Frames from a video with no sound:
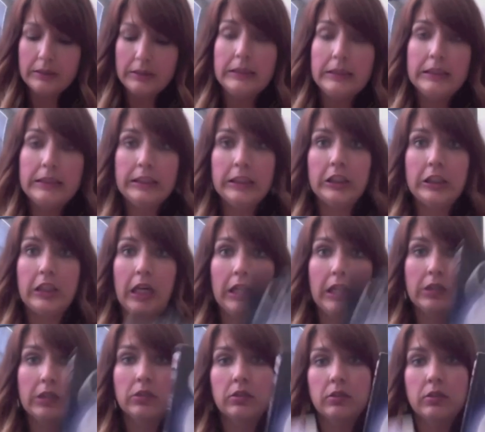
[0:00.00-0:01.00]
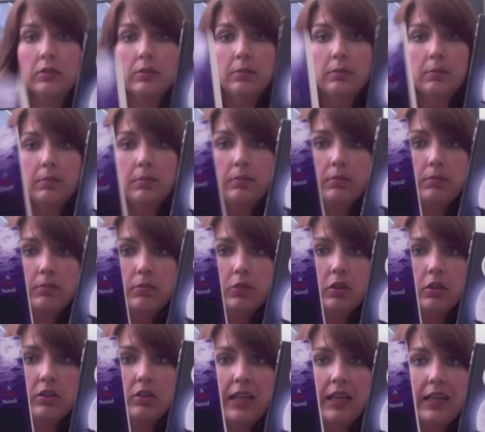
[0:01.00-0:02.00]
The Childe,
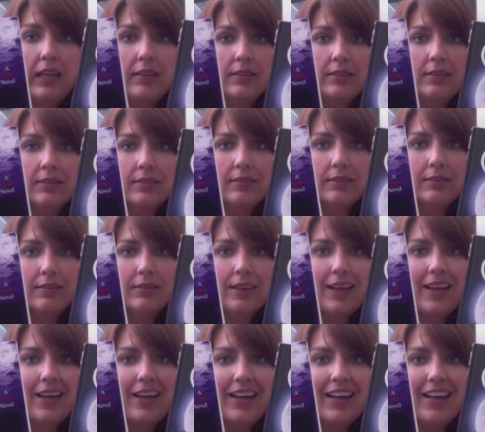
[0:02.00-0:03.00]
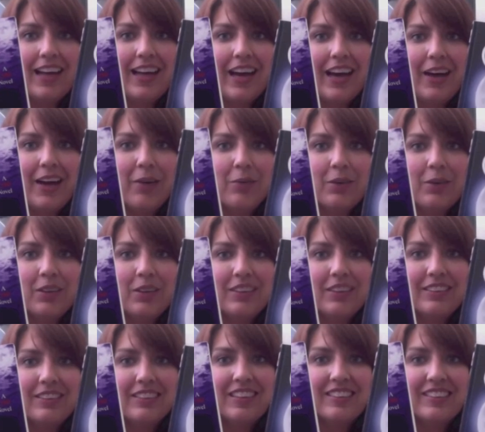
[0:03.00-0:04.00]
Dark Days, and I
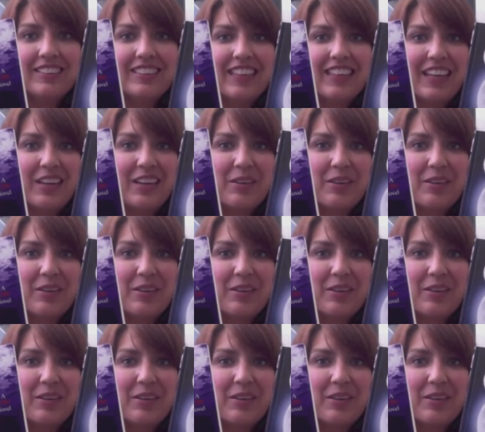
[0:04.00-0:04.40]
will talk to you later.